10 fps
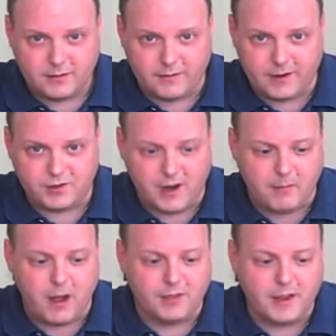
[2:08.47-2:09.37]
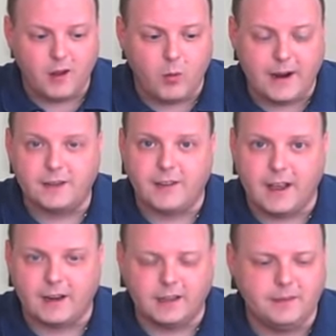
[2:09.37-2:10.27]
eventually. I bought the white
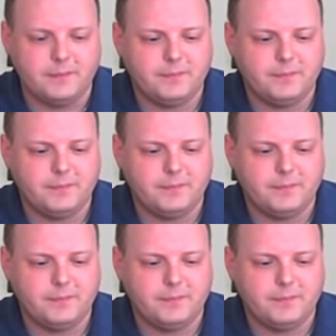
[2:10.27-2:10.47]
finally.